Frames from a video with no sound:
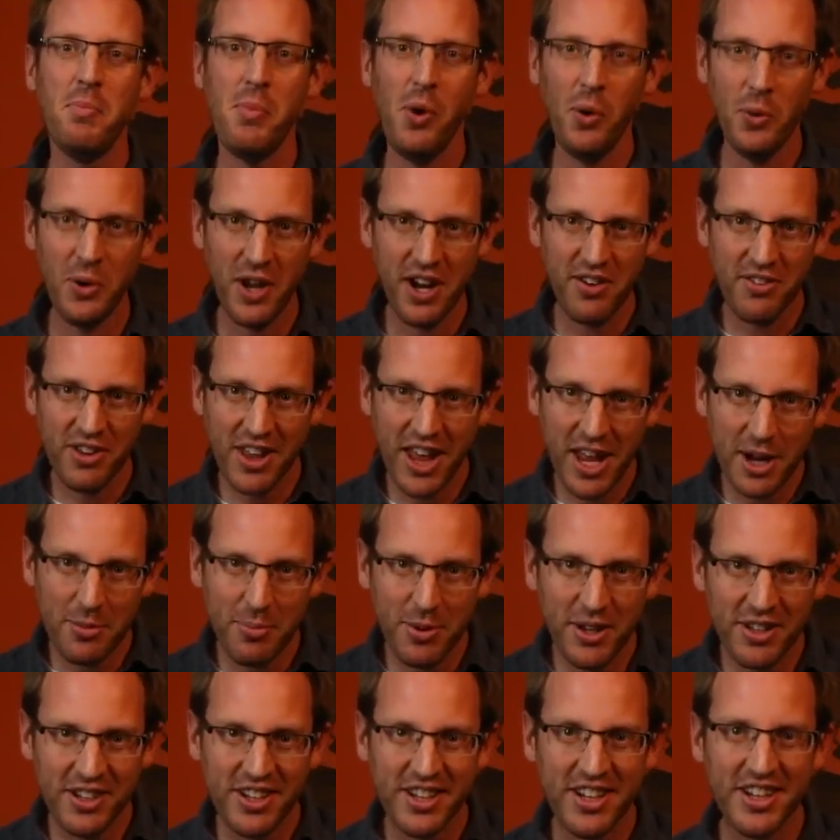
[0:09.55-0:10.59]
But whatever that
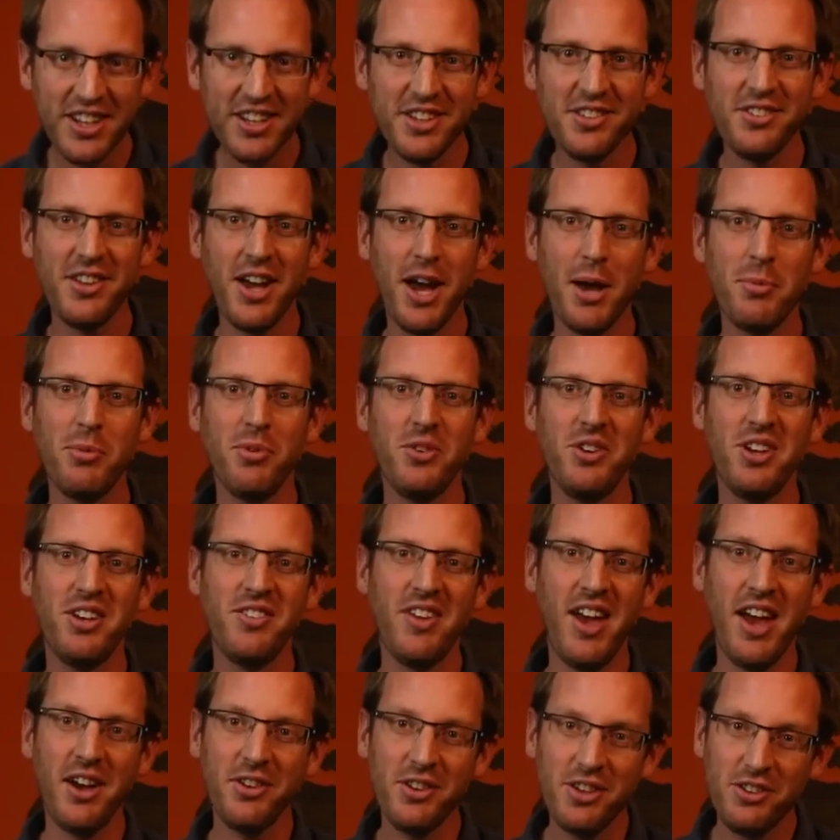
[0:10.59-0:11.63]
opinion is, I
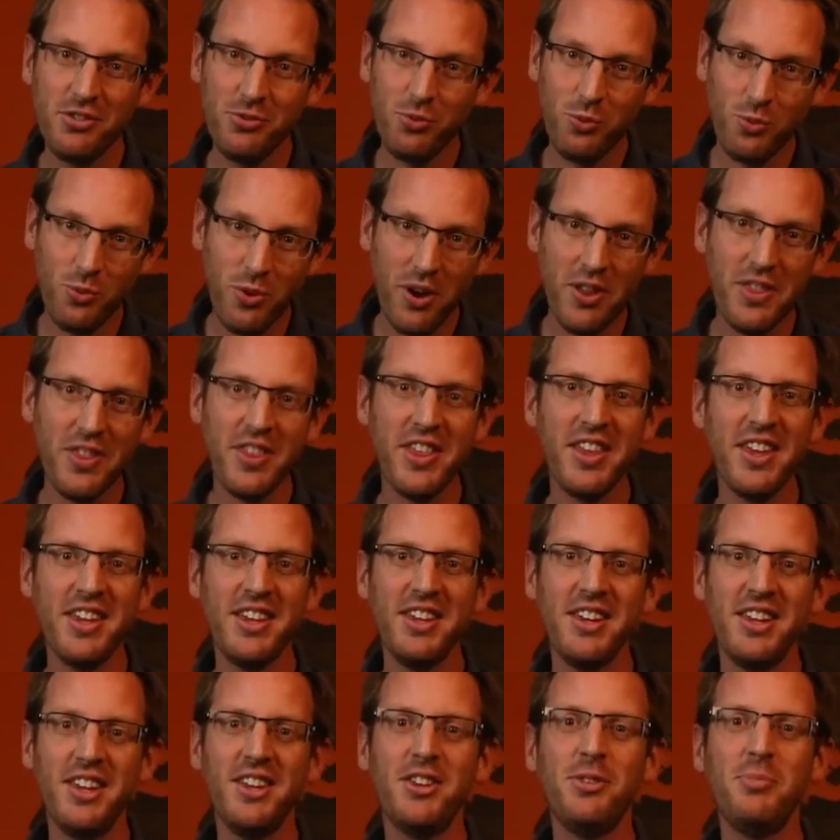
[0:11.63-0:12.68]
believe at least one
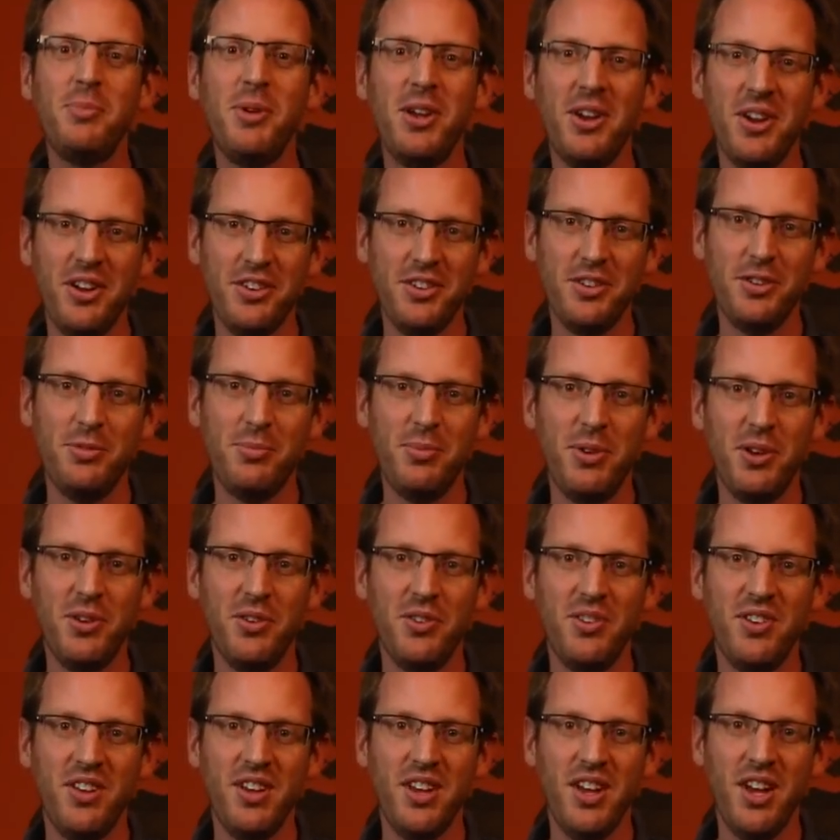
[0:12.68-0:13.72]
thing is beyond
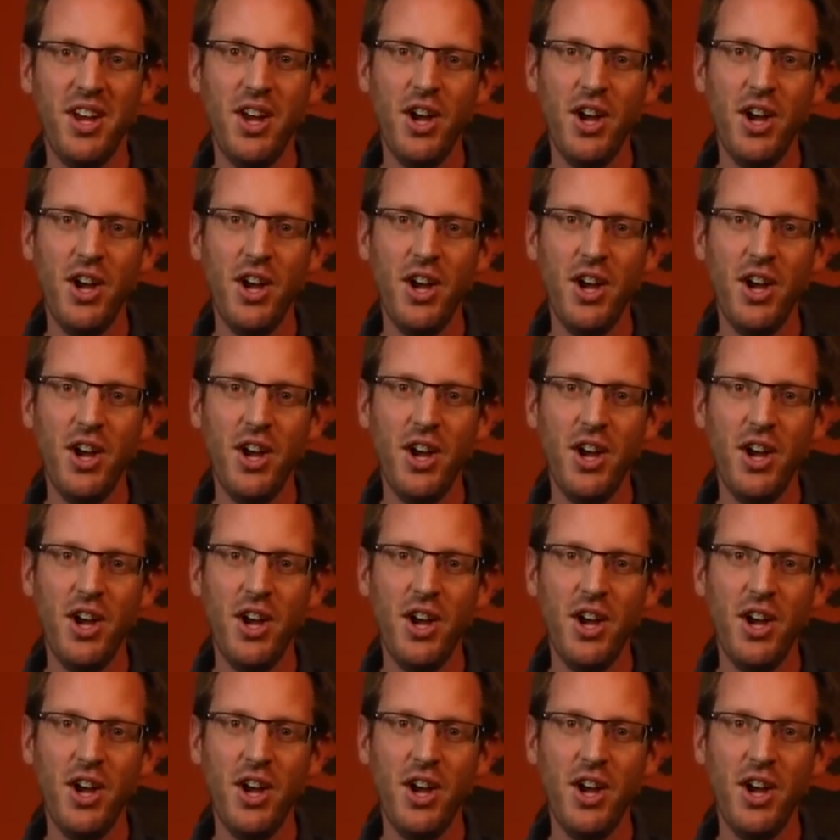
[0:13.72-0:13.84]
dispute.